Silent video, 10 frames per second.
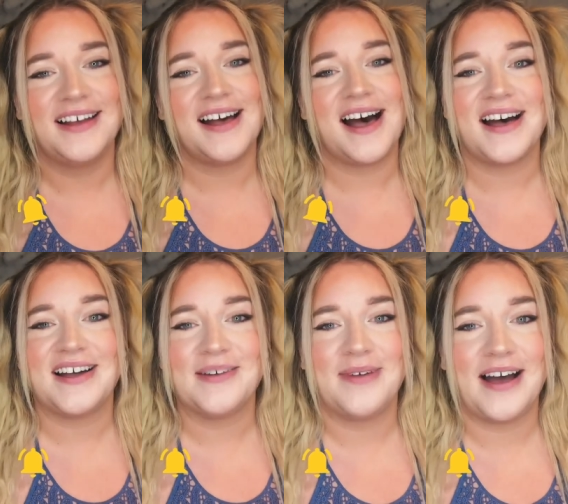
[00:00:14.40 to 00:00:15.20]

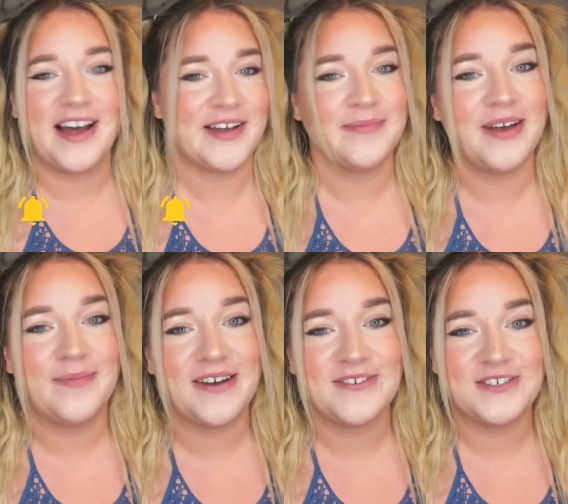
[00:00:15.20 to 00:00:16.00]
Um, I'm
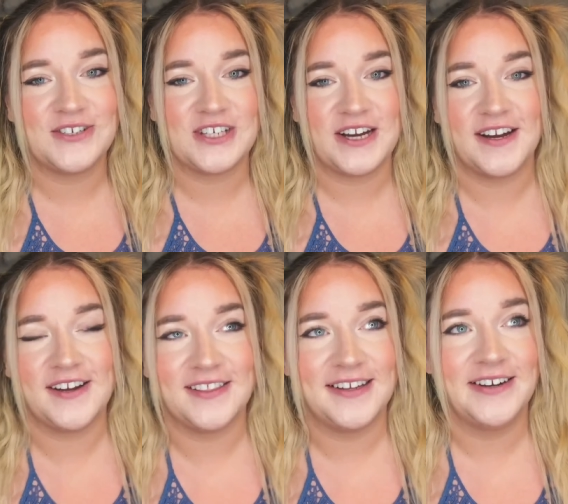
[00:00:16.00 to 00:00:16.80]
about to
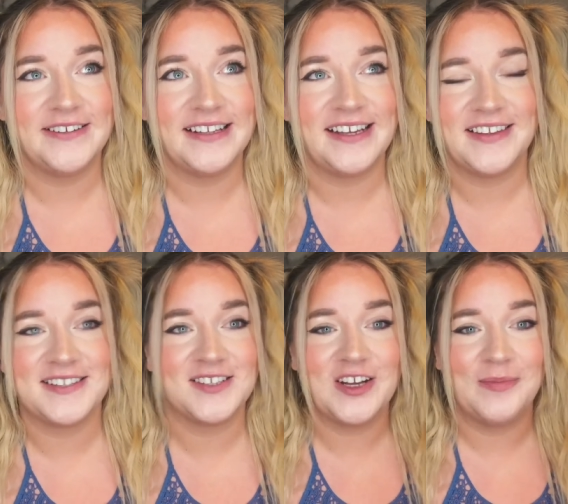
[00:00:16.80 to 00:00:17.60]
share, literally,
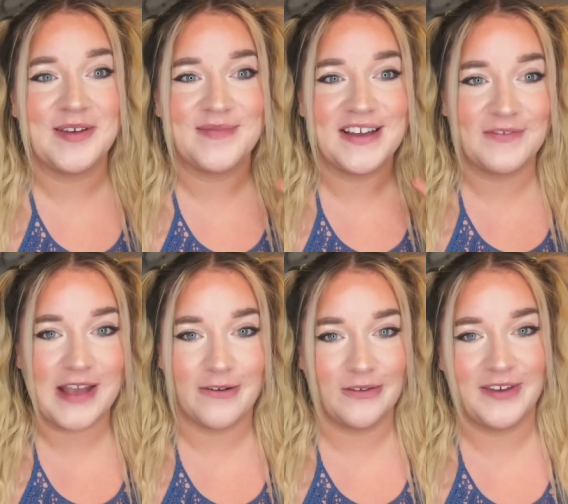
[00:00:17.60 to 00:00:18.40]
this is gonna be my
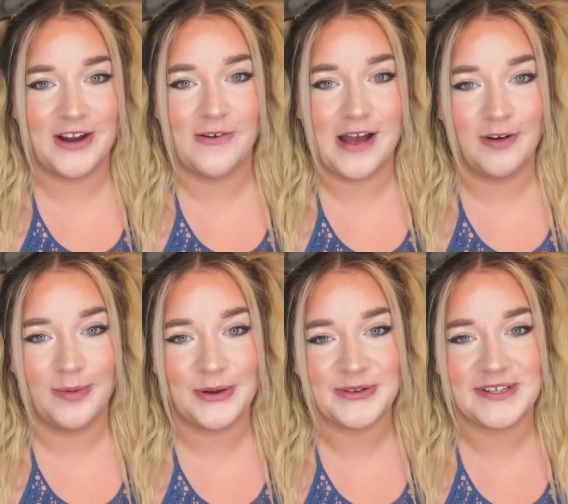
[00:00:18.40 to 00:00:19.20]
favorite video
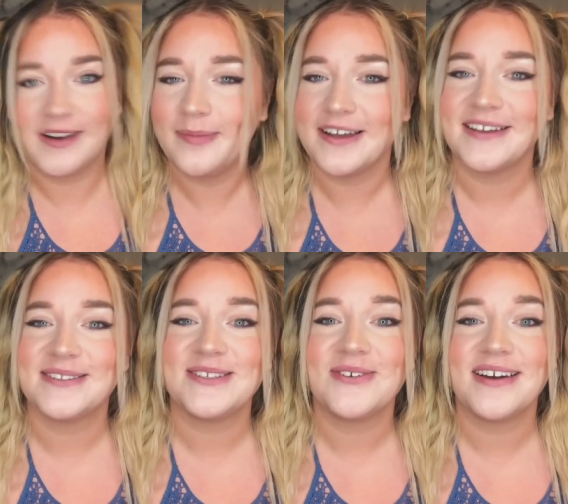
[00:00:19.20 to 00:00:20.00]
ever posted
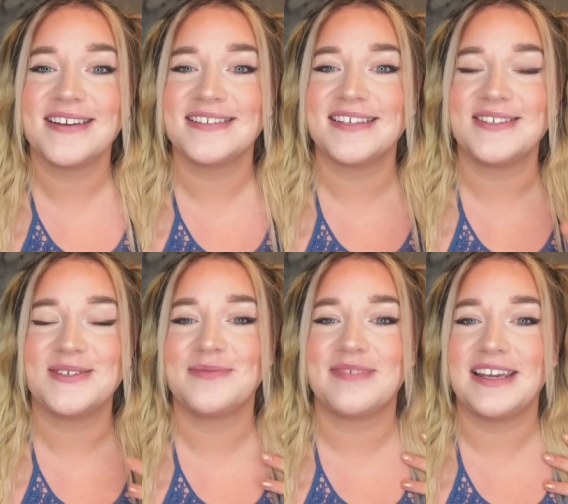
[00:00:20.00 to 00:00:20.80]
because you guys get
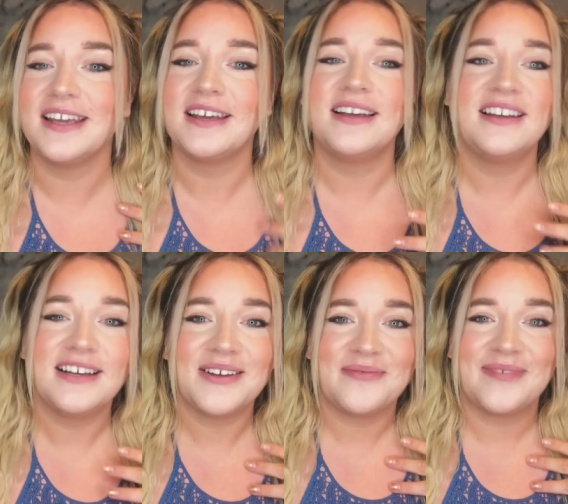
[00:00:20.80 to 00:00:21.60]
to meet
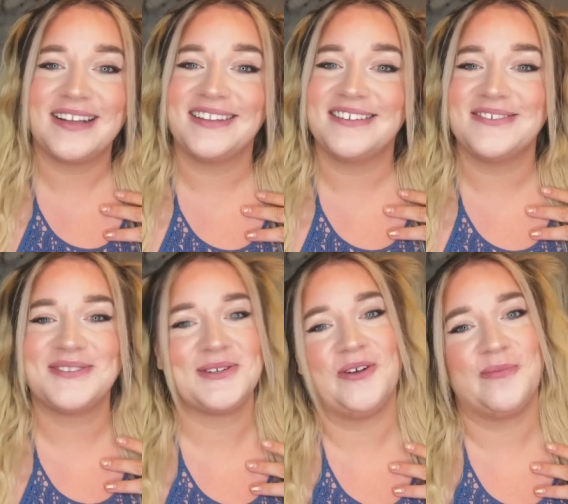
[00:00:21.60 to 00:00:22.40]
my little
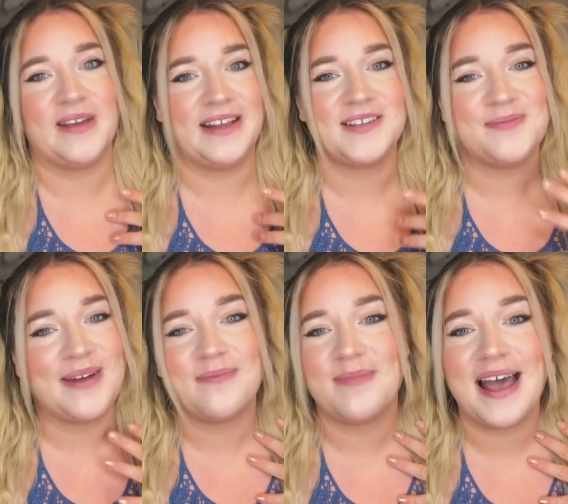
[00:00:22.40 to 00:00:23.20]
soulmates,
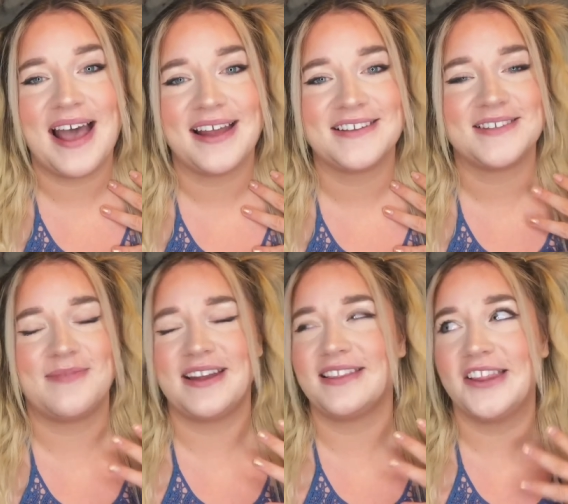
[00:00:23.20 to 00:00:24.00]
my pets,
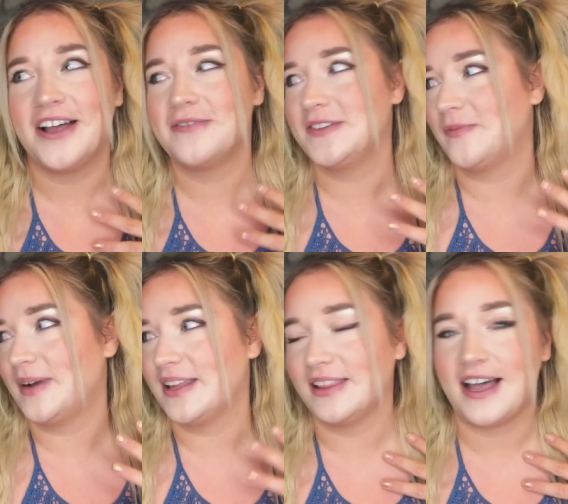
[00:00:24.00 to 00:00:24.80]
my loves of
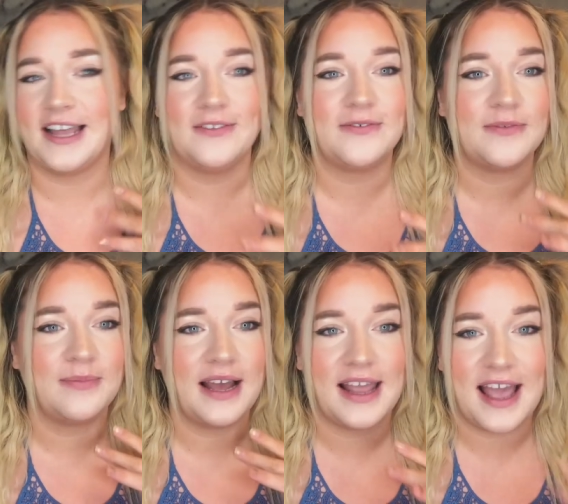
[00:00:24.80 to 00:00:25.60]
my life,
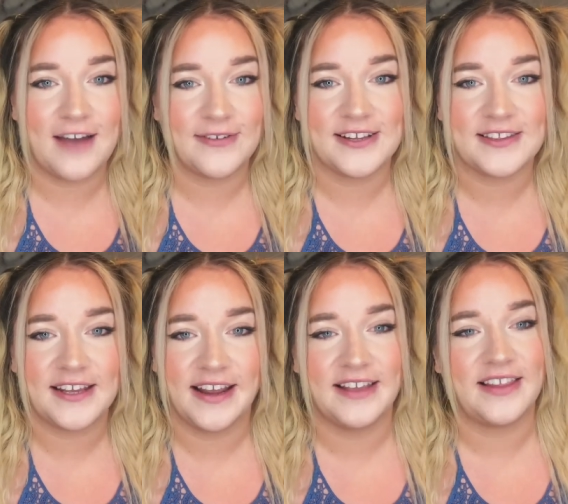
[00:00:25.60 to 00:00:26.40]
my
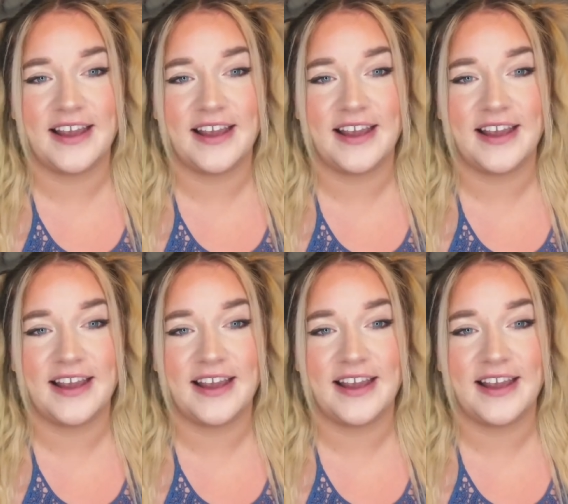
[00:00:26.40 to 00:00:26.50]
everything.